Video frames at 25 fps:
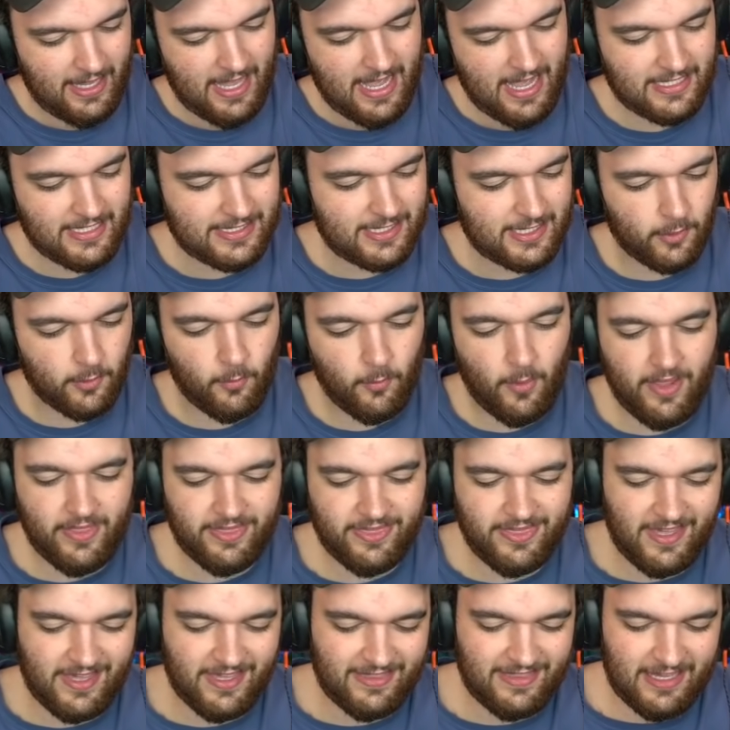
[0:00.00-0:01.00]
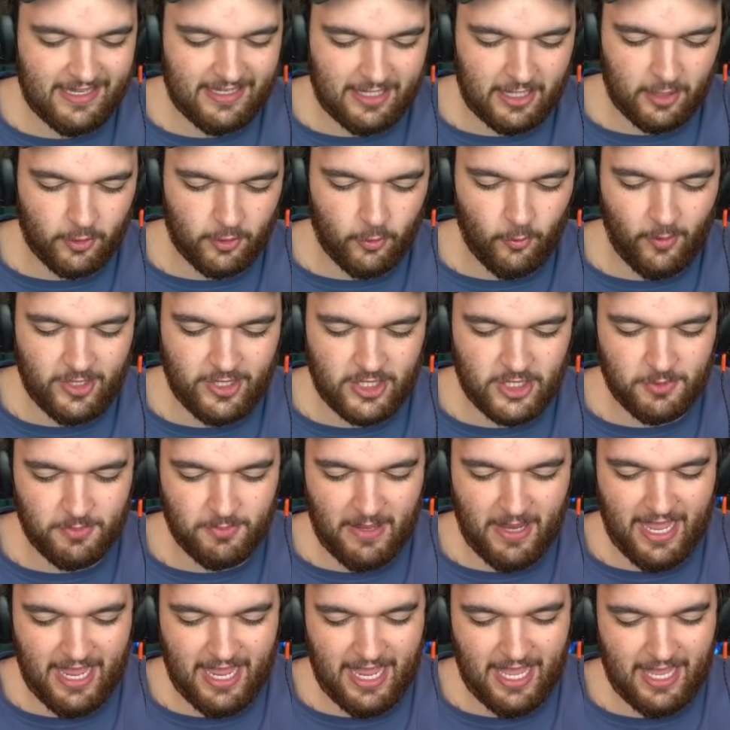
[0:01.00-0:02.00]
it's the one thing that can quench
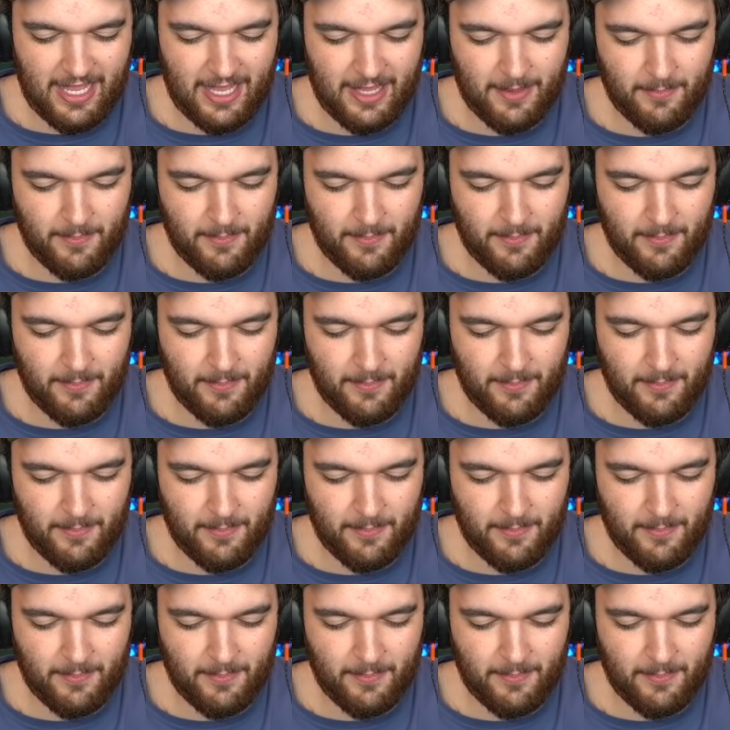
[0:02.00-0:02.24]
my